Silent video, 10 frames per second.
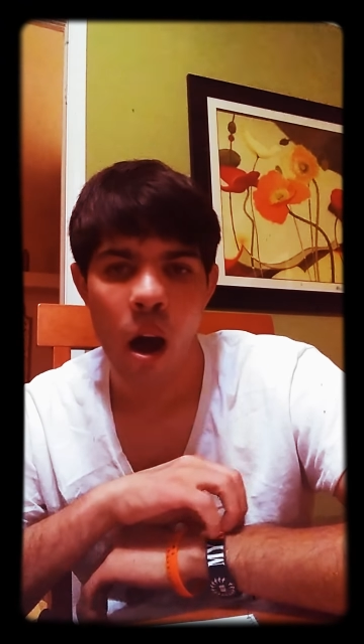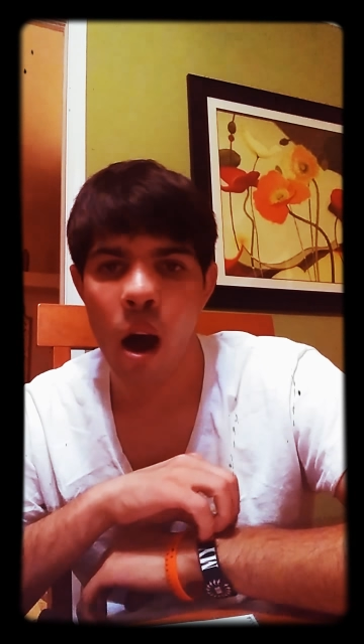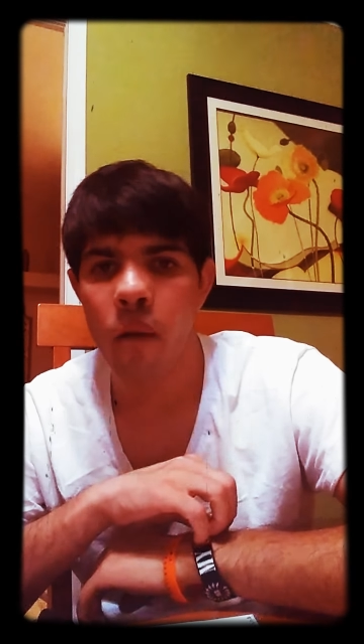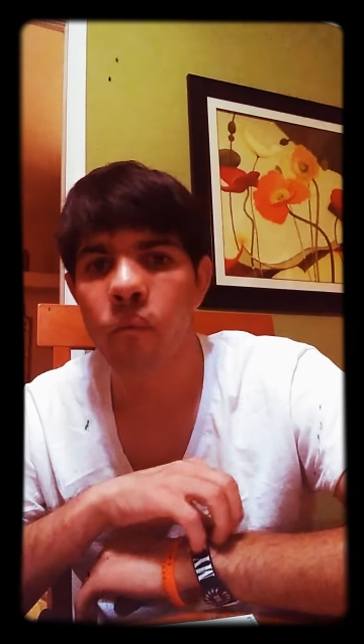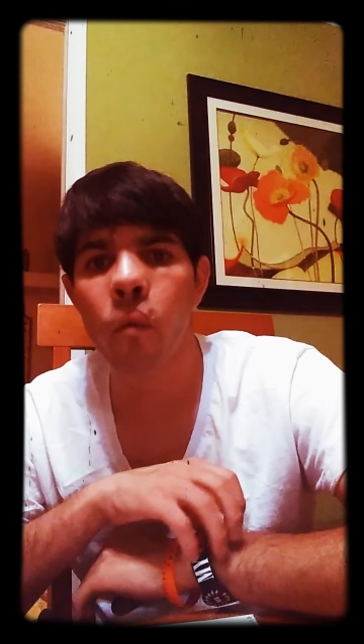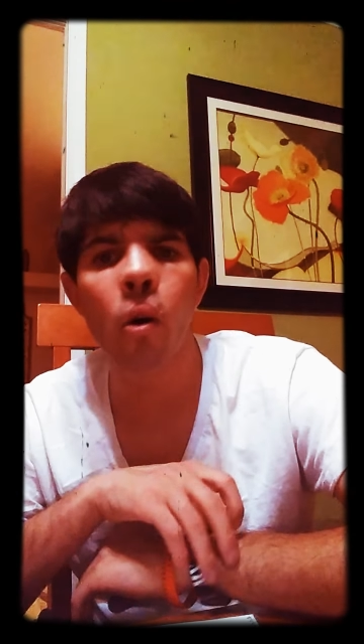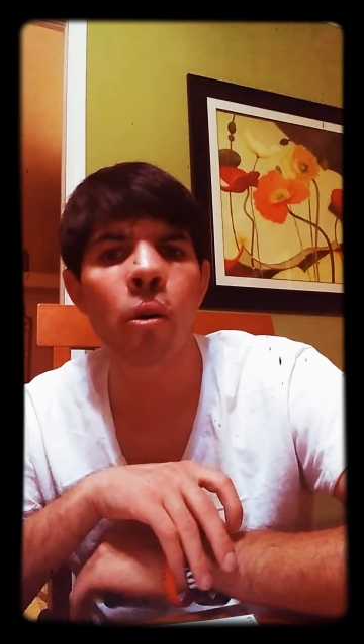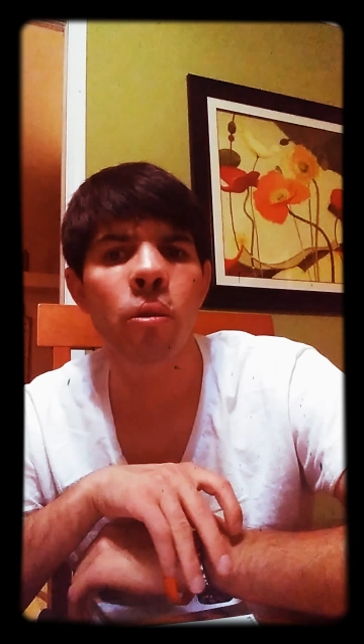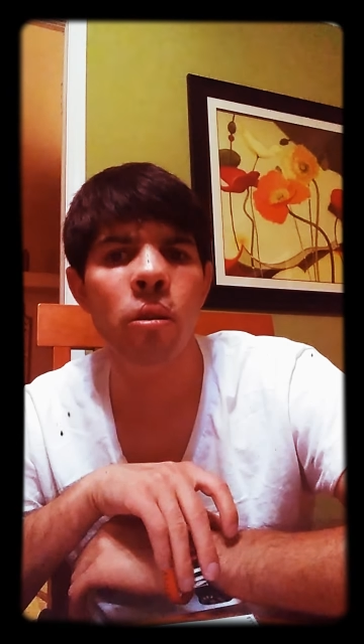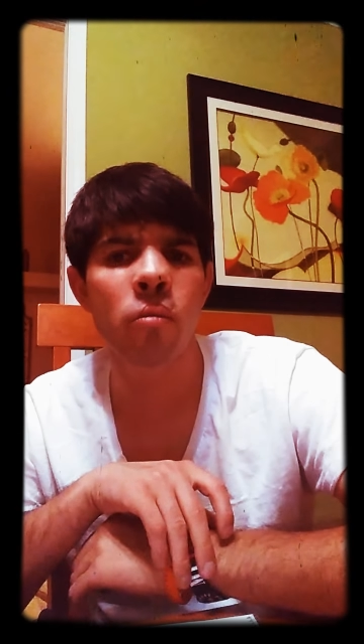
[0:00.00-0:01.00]

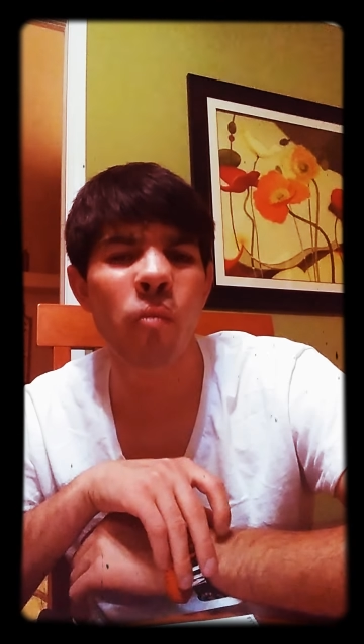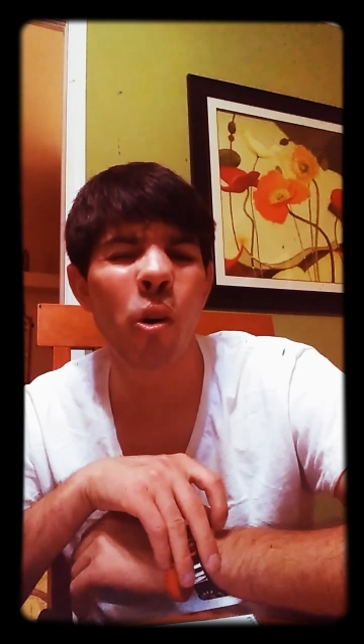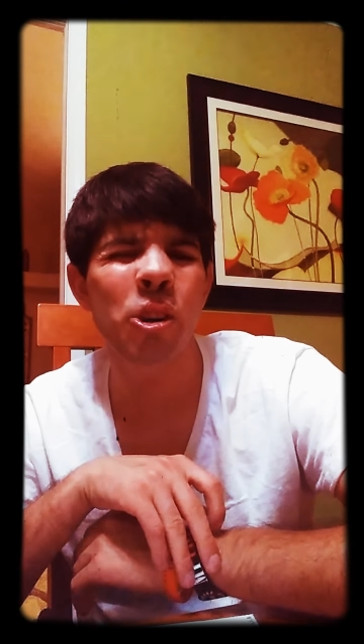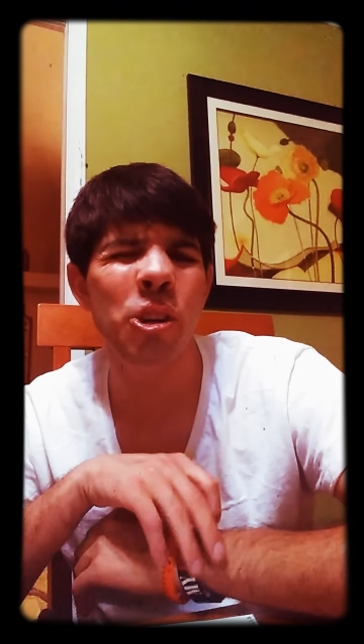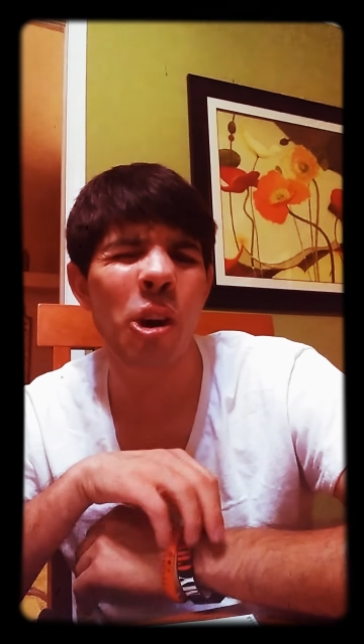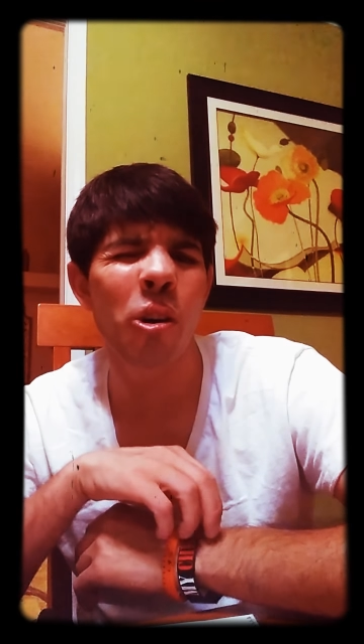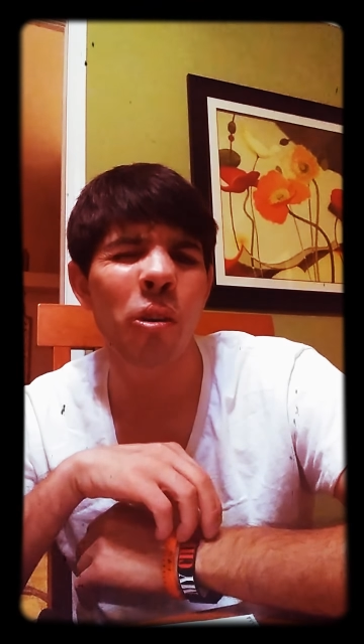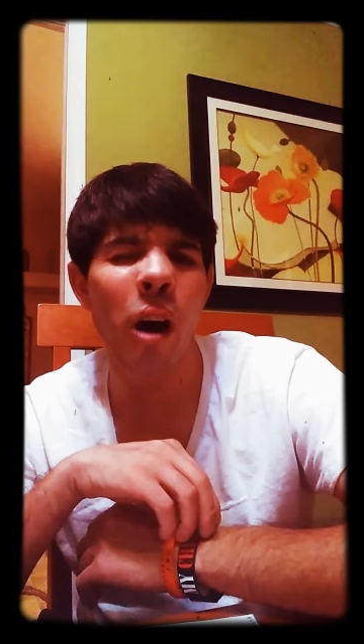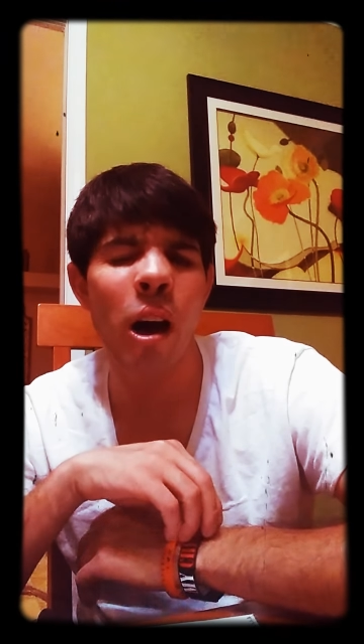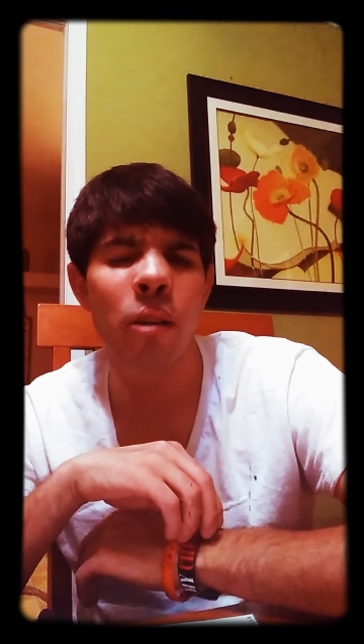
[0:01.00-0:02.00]
More so